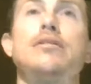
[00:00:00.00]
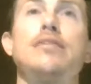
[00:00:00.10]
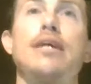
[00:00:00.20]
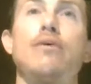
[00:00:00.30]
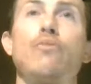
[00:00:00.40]

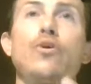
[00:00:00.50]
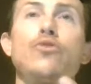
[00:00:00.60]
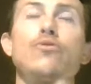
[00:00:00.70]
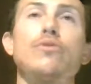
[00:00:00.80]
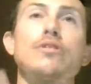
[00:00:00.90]
that when
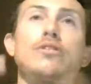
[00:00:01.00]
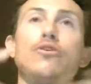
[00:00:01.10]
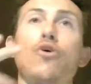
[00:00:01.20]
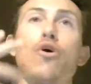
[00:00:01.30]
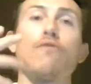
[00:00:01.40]
you list your
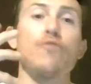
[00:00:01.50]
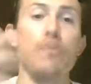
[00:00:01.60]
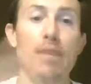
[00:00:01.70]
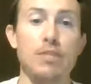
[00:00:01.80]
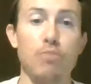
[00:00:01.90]
car for the
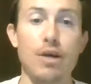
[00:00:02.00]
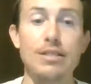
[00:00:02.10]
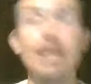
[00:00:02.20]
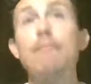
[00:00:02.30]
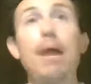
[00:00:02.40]
best
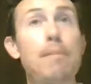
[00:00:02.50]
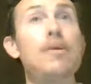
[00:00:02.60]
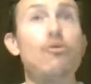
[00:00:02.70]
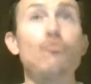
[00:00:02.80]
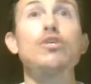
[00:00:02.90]
price, it might
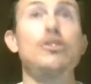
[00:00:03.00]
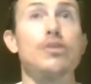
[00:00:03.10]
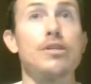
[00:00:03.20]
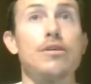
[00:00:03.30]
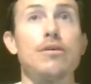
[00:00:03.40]
be a really
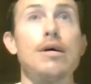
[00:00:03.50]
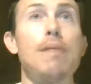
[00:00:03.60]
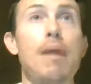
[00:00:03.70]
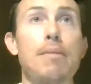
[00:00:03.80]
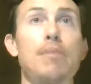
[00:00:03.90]
good deal. It
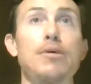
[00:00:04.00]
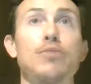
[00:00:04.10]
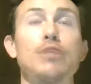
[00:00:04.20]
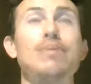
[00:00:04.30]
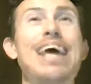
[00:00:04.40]
might be a best
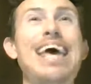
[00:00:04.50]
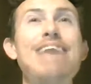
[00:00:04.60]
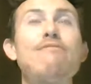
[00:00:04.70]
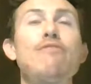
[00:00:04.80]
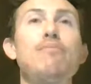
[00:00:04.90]
price, but
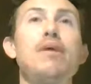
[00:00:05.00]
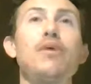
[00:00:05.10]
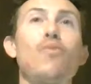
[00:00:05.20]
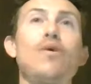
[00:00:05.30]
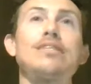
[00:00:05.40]

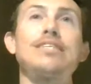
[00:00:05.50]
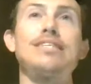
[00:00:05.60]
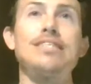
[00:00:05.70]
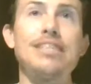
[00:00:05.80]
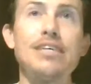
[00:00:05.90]
everybody wants a
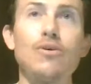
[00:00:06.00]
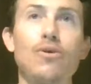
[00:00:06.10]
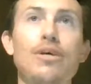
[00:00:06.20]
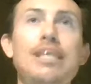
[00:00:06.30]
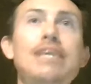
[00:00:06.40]

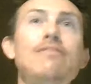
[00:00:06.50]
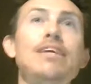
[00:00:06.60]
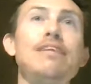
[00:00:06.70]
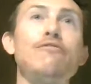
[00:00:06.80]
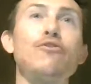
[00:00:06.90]
deal,
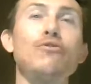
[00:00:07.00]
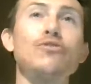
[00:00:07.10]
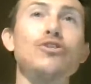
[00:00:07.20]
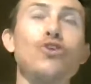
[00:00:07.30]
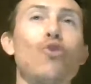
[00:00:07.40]
even if
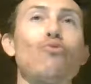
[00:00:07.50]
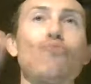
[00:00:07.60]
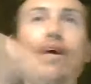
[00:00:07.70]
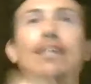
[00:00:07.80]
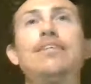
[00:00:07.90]
yours is
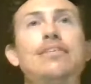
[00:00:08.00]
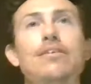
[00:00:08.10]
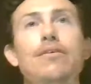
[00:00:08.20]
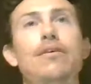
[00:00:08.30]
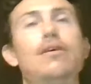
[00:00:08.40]
already a deal.